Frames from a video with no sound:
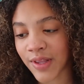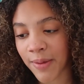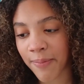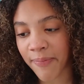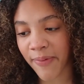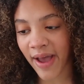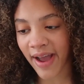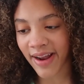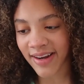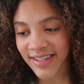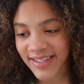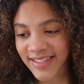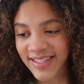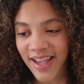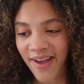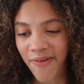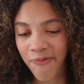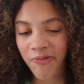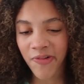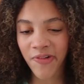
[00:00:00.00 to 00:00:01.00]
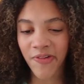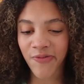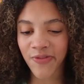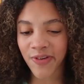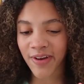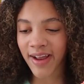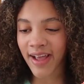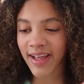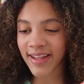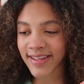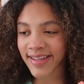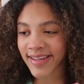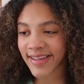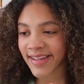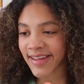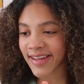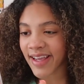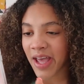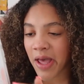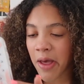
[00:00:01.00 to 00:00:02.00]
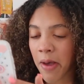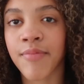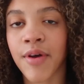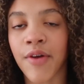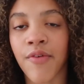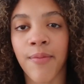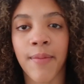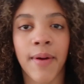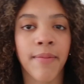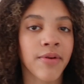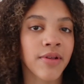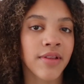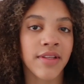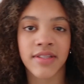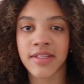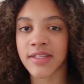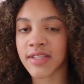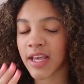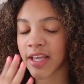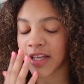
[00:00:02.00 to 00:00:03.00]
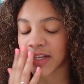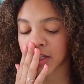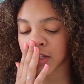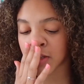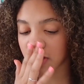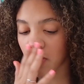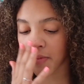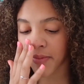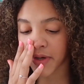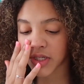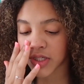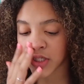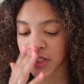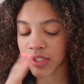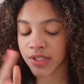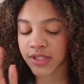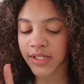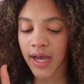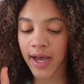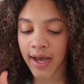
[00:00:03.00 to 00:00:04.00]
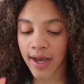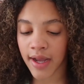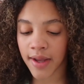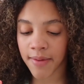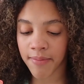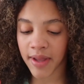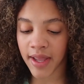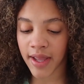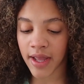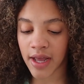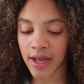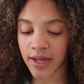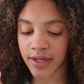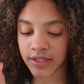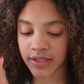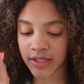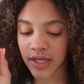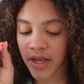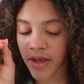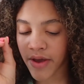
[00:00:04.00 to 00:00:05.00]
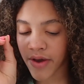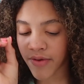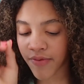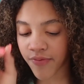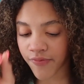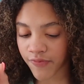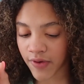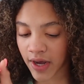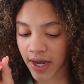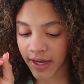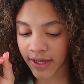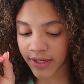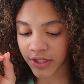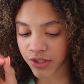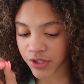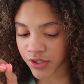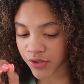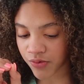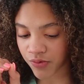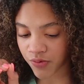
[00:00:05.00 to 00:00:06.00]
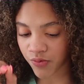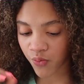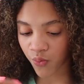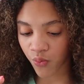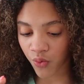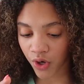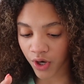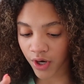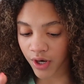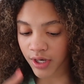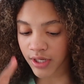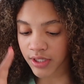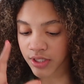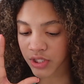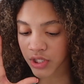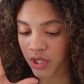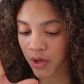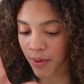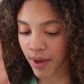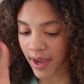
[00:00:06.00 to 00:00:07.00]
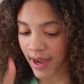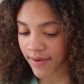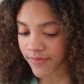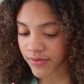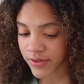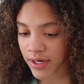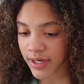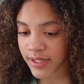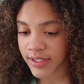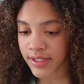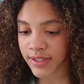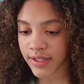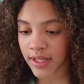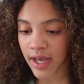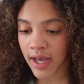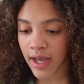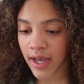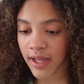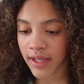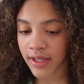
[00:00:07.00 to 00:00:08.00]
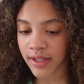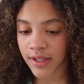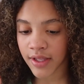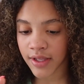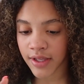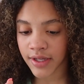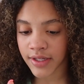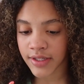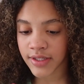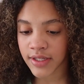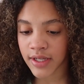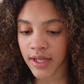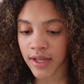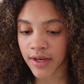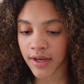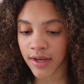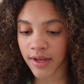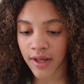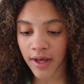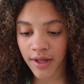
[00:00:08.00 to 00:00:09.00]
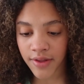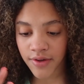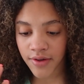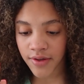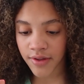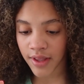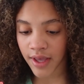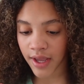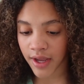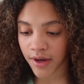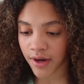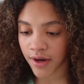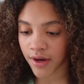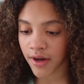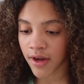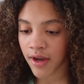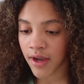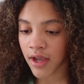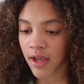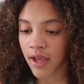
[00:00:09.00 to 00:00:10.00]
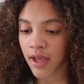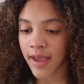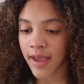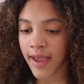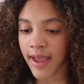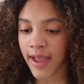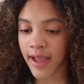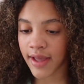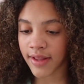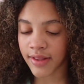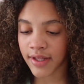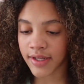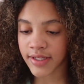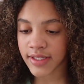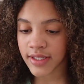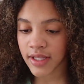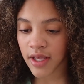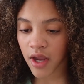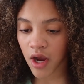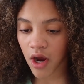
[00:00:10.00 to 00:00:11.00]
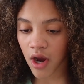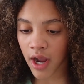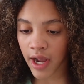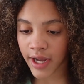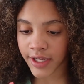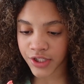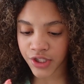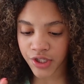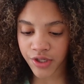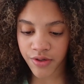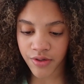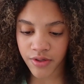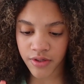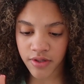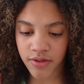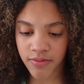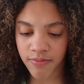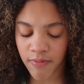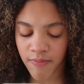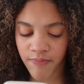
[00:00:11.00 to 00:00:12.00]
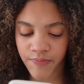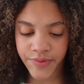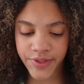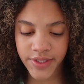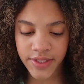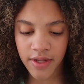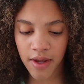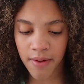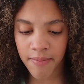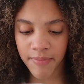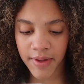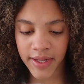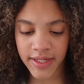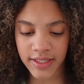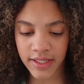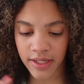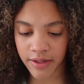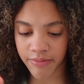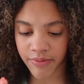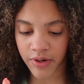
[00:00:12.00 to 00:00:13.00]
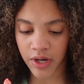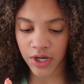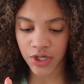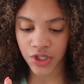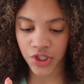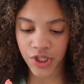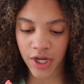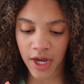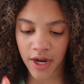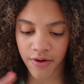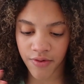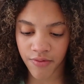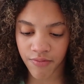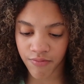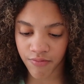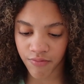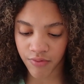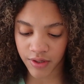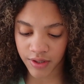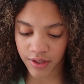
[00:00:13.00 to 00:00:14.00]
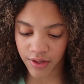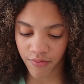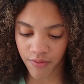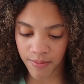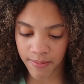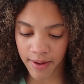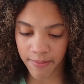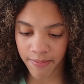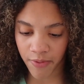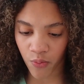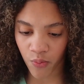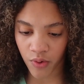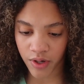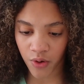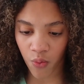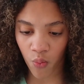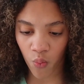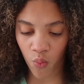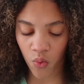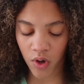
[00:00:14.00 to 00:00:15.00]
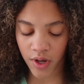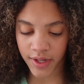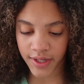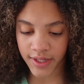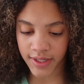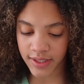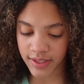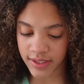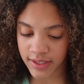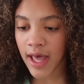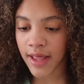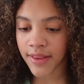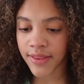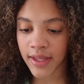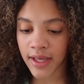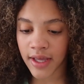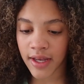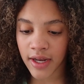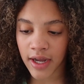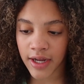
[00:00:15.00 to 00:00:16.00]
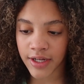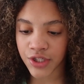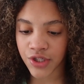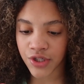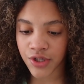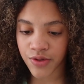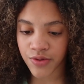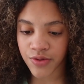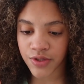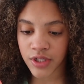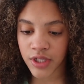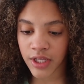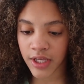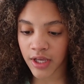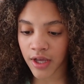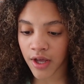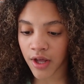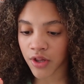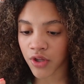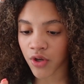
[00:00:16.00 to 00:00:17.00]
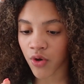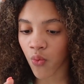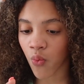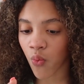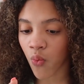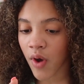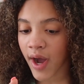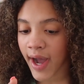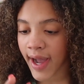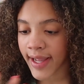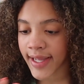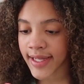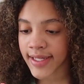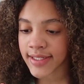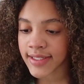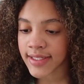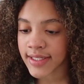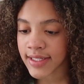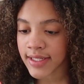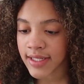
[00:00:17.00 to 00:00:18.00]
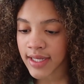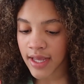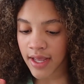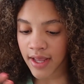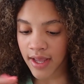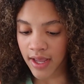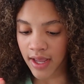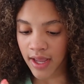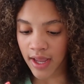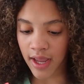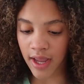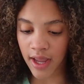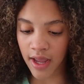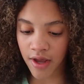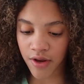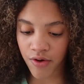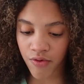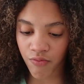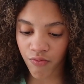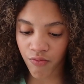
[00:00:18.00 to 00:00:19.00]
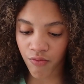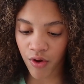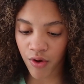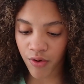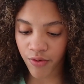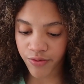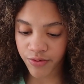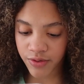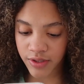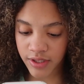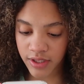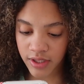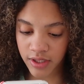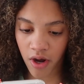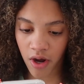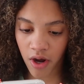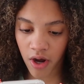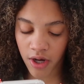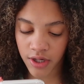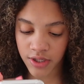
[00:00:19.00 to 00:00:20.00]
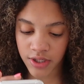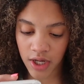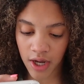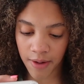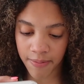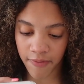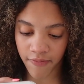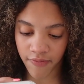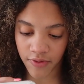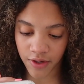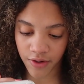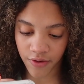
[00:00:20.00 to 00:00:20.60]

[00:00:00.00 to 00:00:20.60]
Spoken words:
bad example of what I did, but remember, this takes so much time and fine-tuned work. So after I did that, I clicked another layer, and this layer I chose some basic brush. I don't really remember what it was. And then I chose the color white and wrote on top of the